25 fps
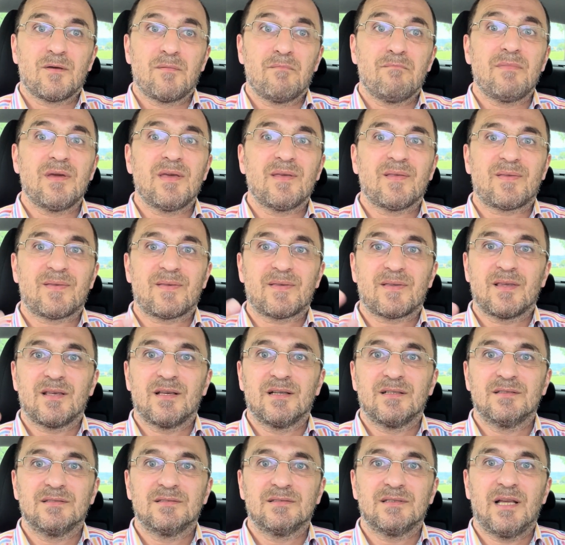myth
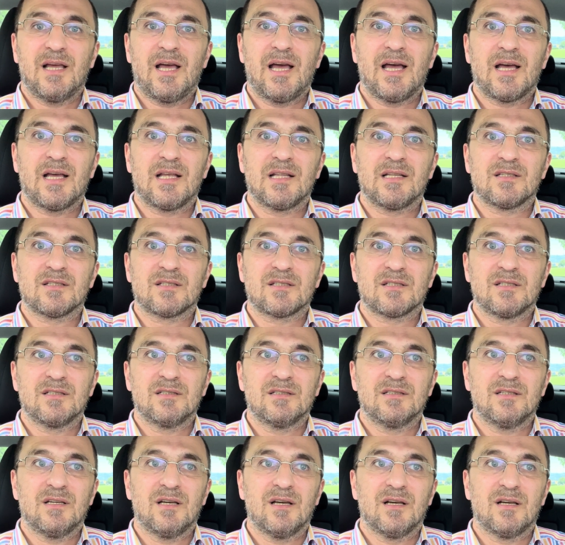and
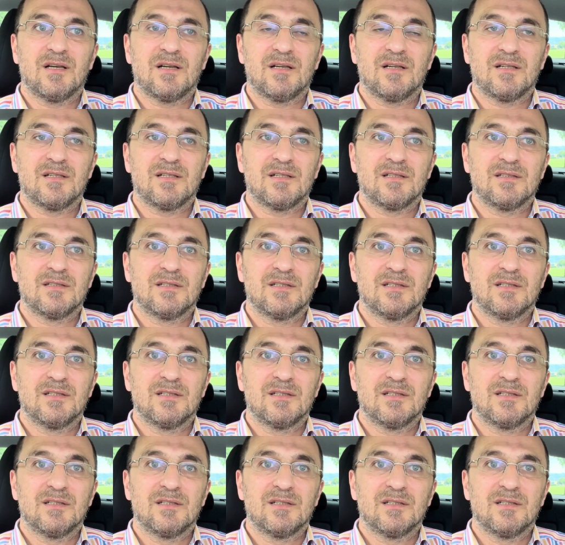the